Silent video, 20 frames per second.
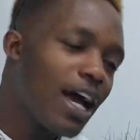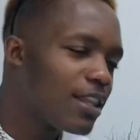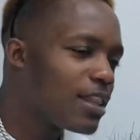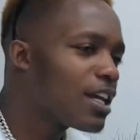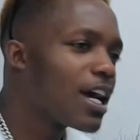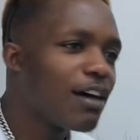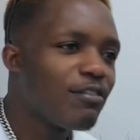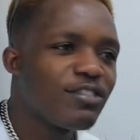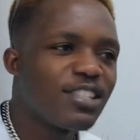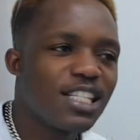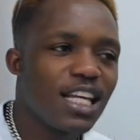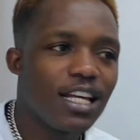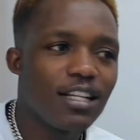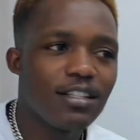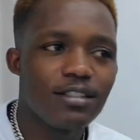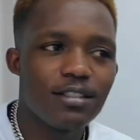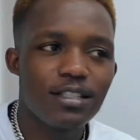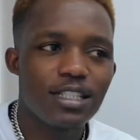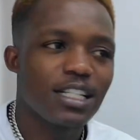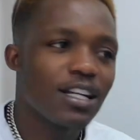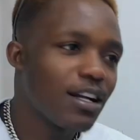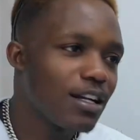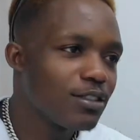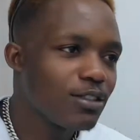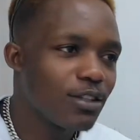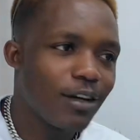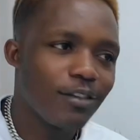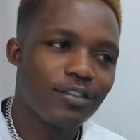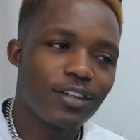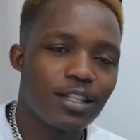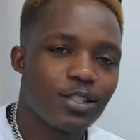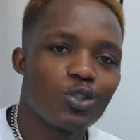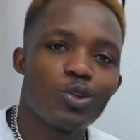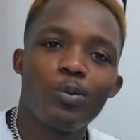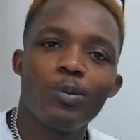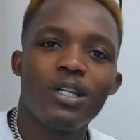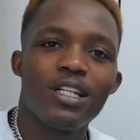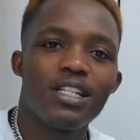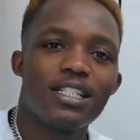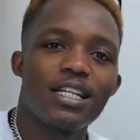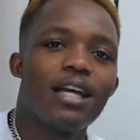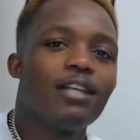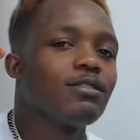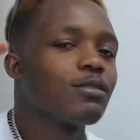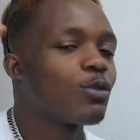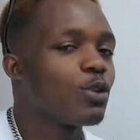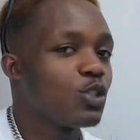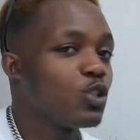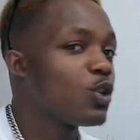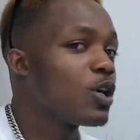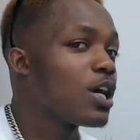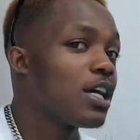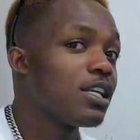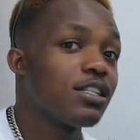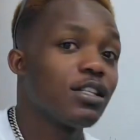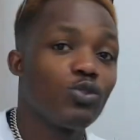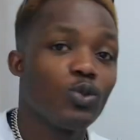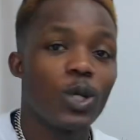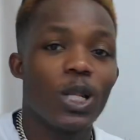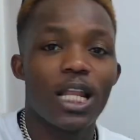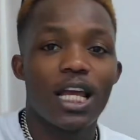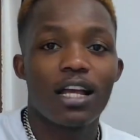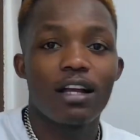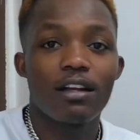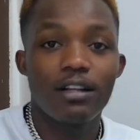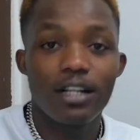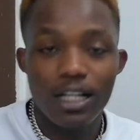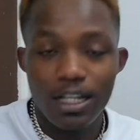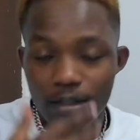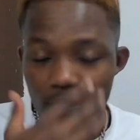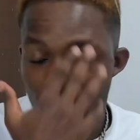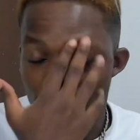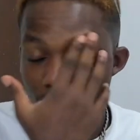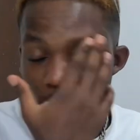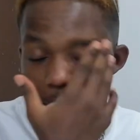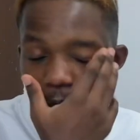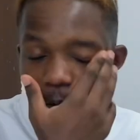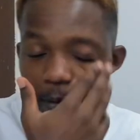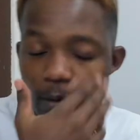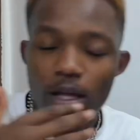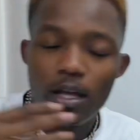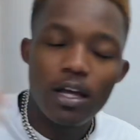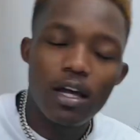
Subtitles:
think I've said shout out to Afriart so many times because you guys are doing like a really good job.